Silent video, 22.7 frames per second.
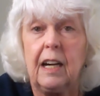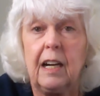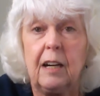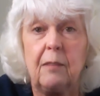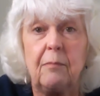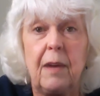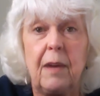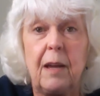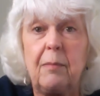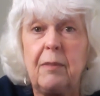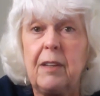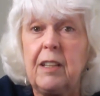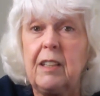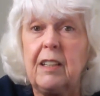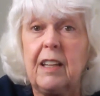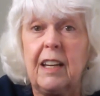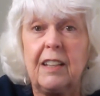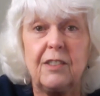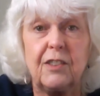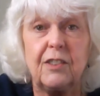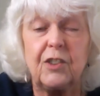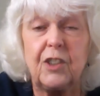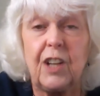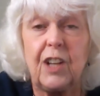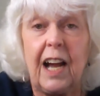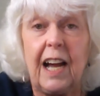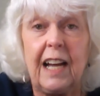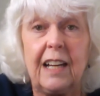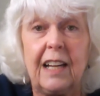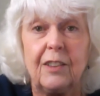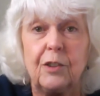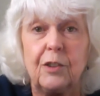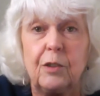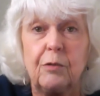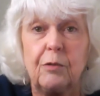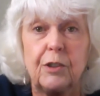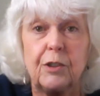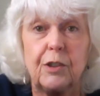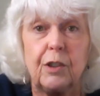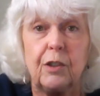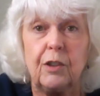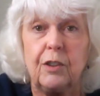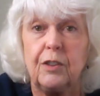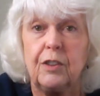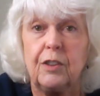Maybe as a child you were
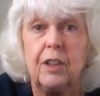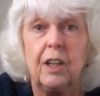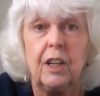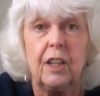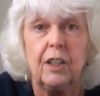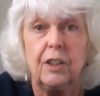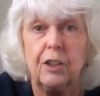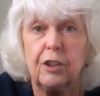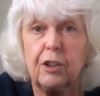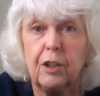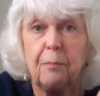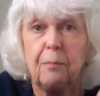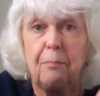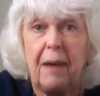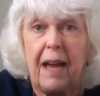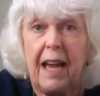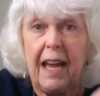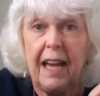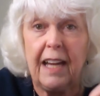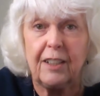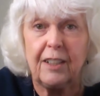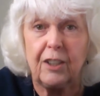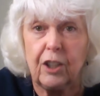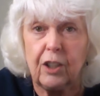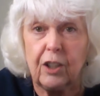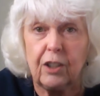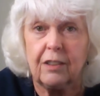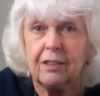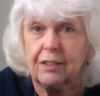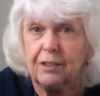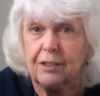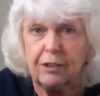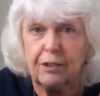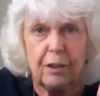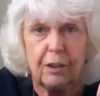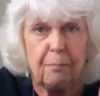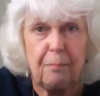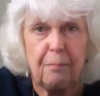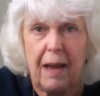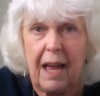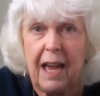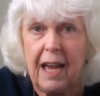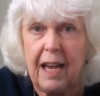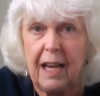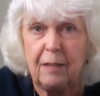told, you're a bad girl, you're a
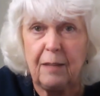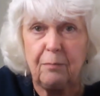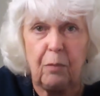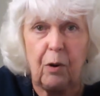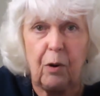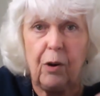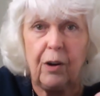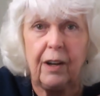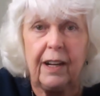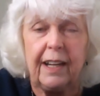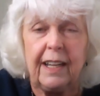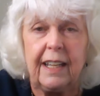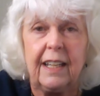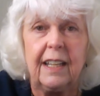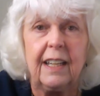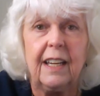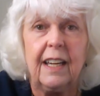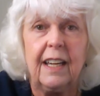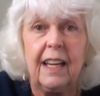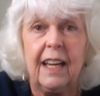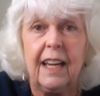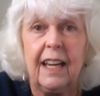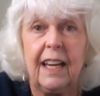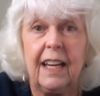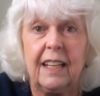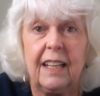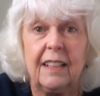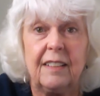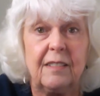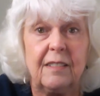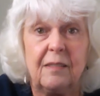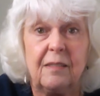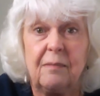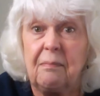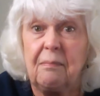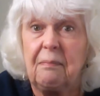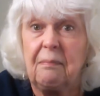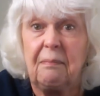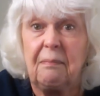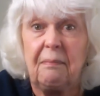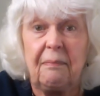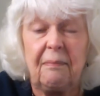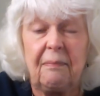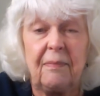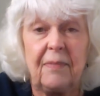bad boy. And
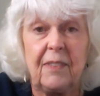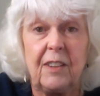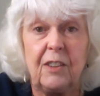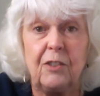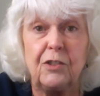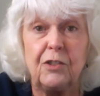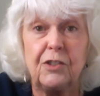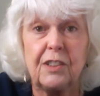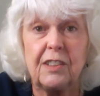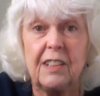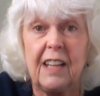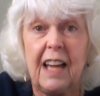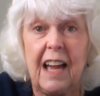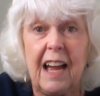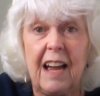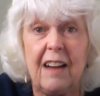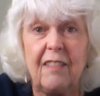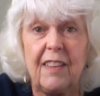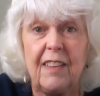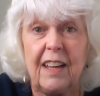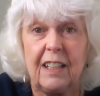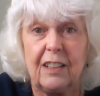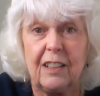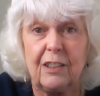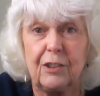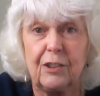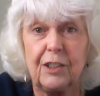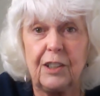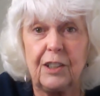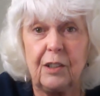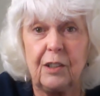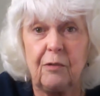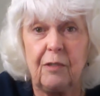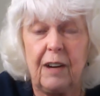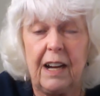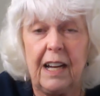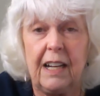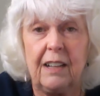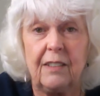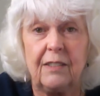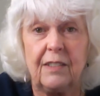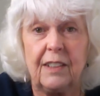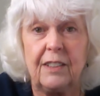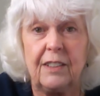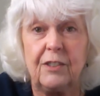you still have that lurking
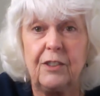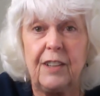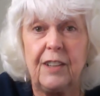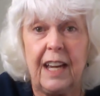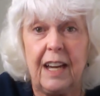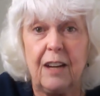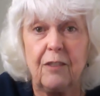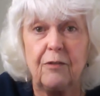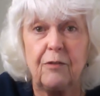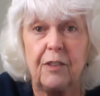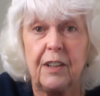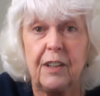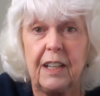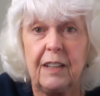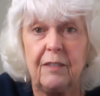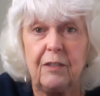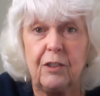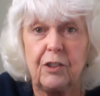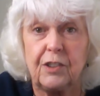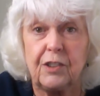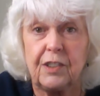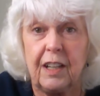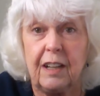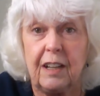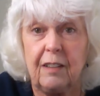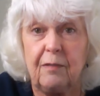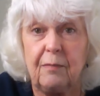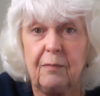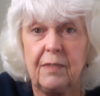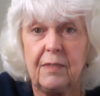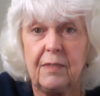around and you can't forgive yourself.